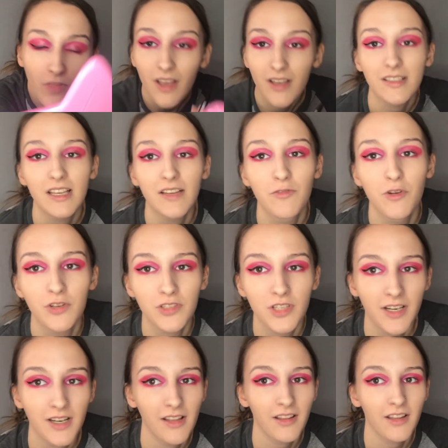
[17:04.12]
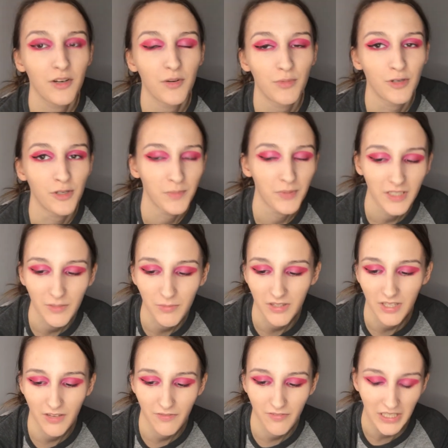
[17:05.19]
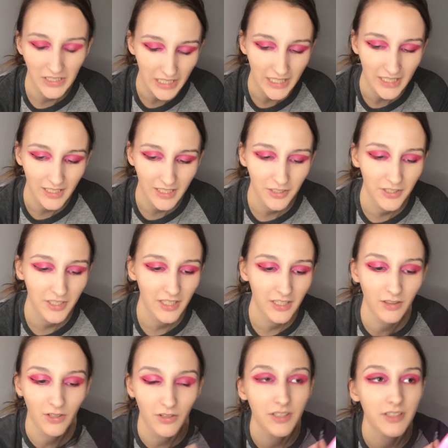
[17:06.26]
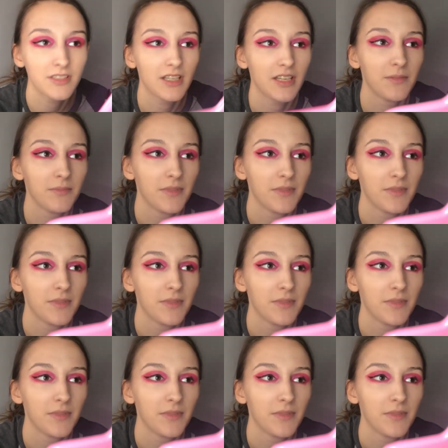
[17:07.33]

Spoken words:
Because I've not done eyeliner properly with like felt eyeliner in the longest time.